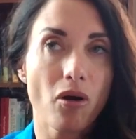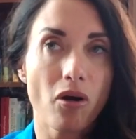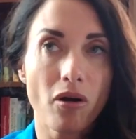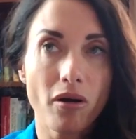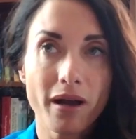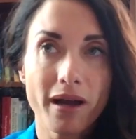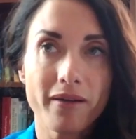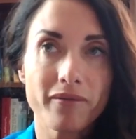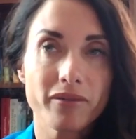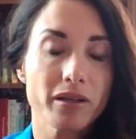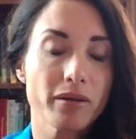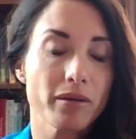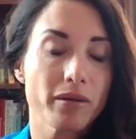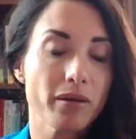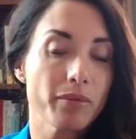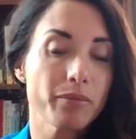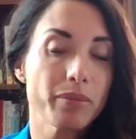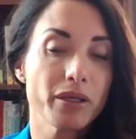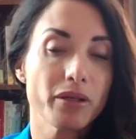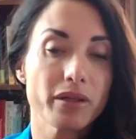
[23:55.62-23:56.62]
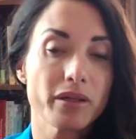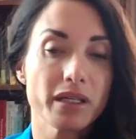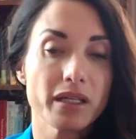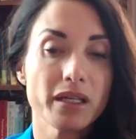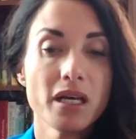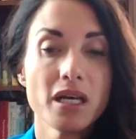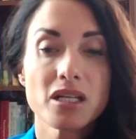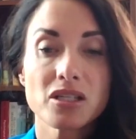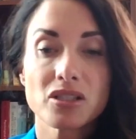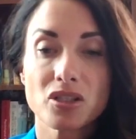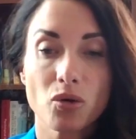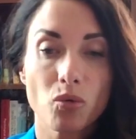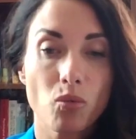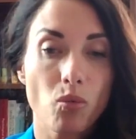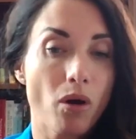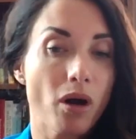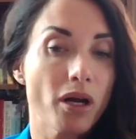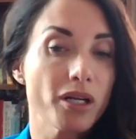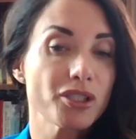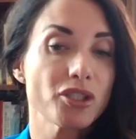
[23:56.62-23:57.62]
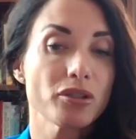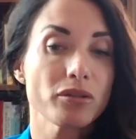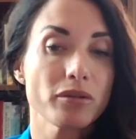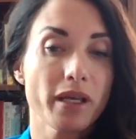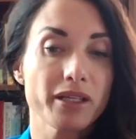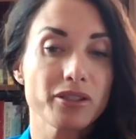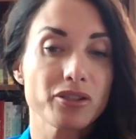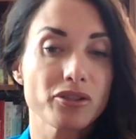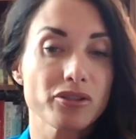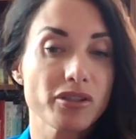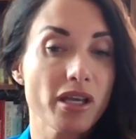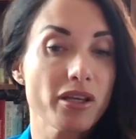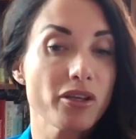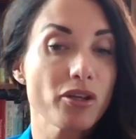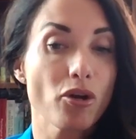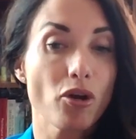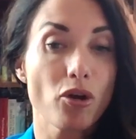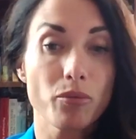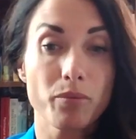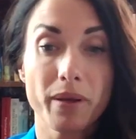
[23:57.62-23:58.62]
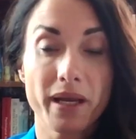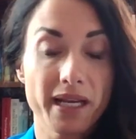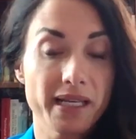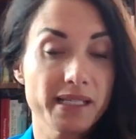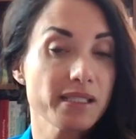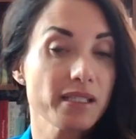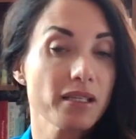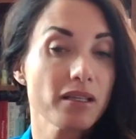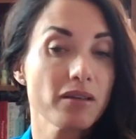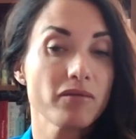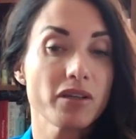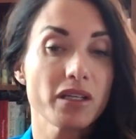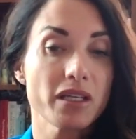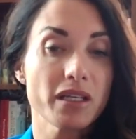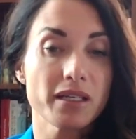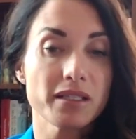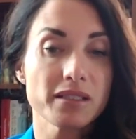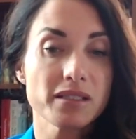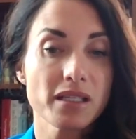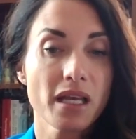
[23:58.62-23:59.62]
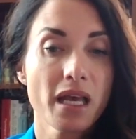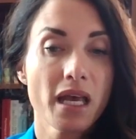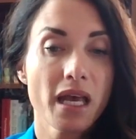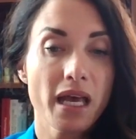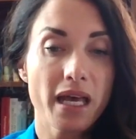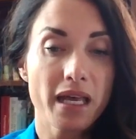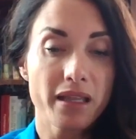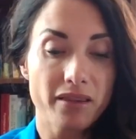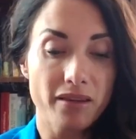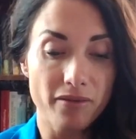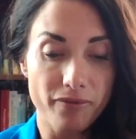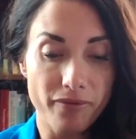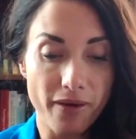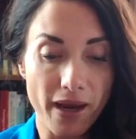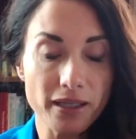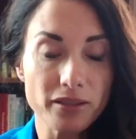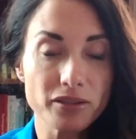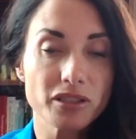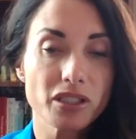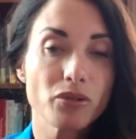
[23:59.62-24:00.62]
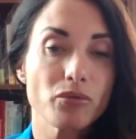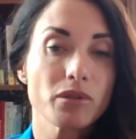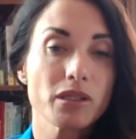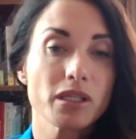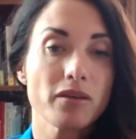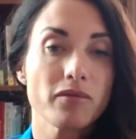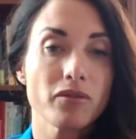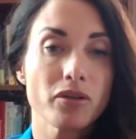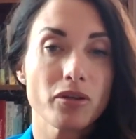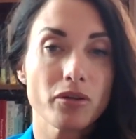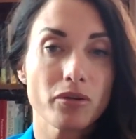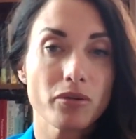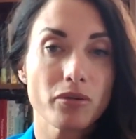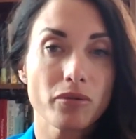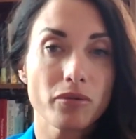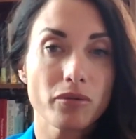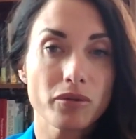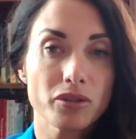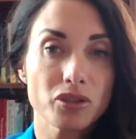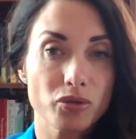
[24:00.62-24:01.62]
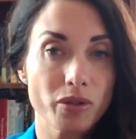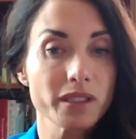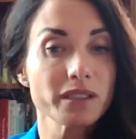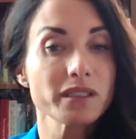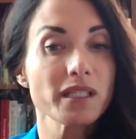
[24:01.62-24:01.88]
all have an ability to watch your lectures at your own pace and convenience. The faculty will give you strict